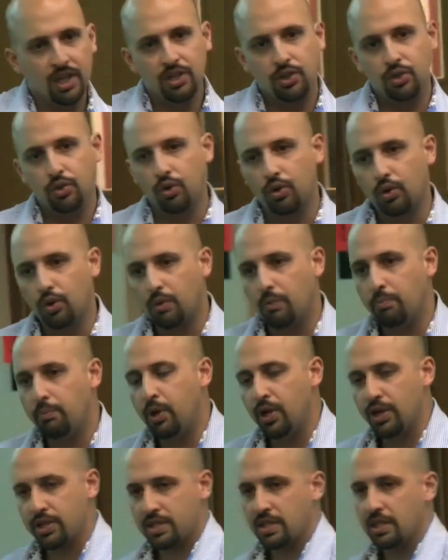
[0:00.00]
your
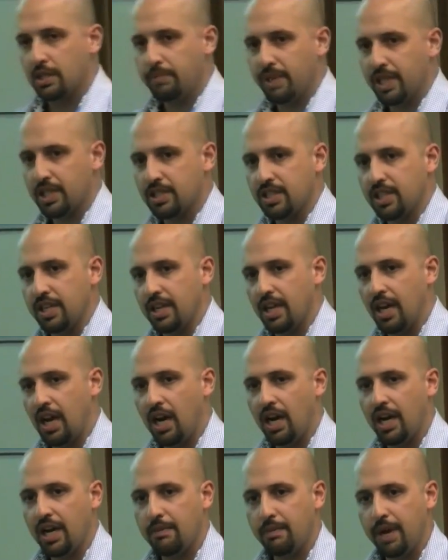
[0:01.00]
personal ability.
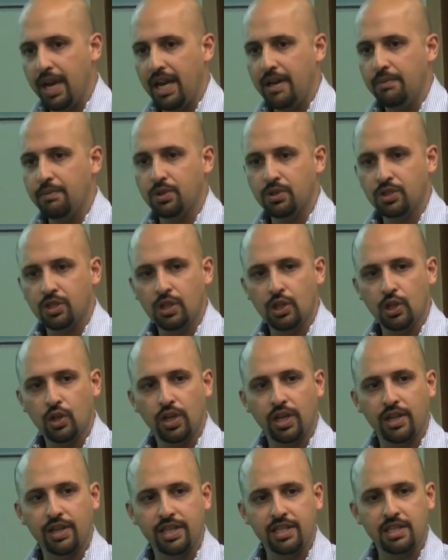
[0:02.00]
I am able to
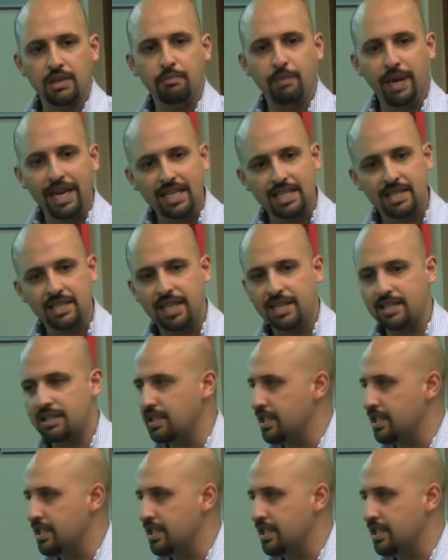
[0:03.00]
look at this and make sense of